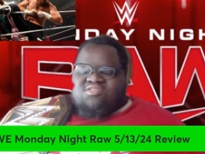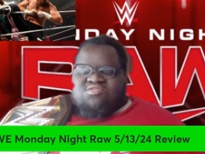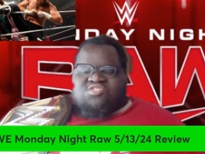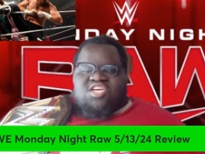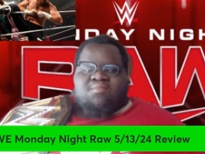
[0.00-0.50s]

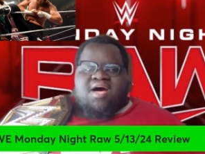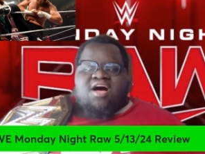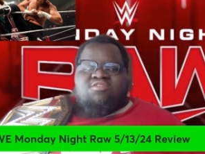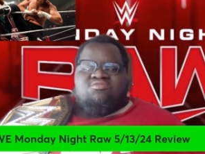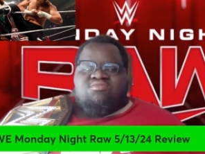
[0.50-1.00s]

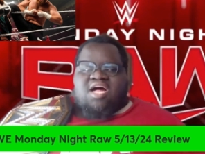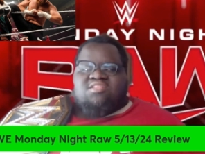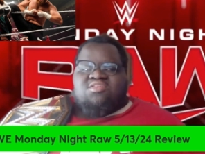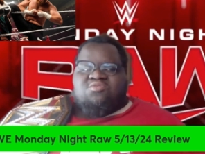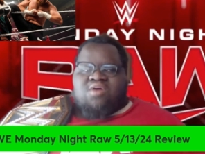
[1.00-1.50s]
Somehow you got
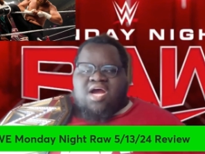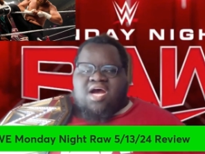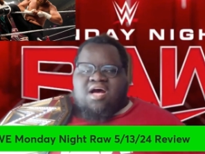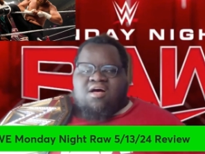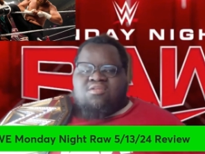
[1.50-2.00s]
the
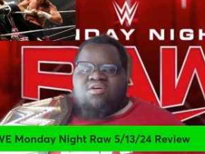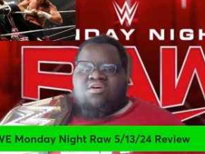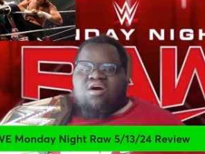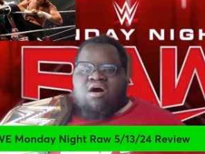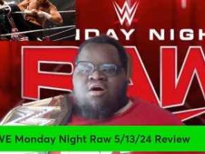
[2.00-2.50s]
crowd
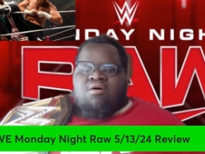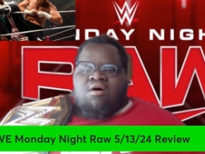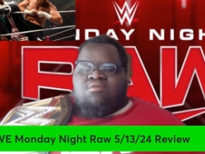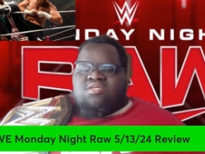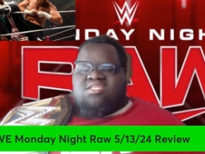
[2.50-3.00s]
on
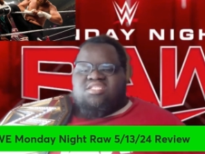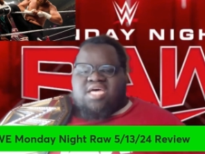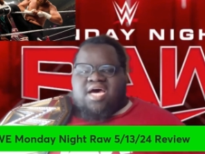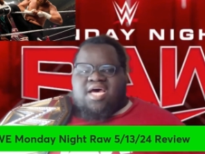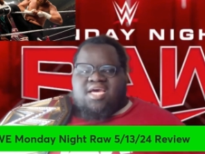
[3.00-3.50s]
Otis'
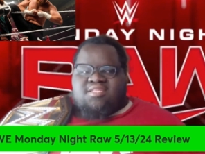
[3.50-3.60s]
side.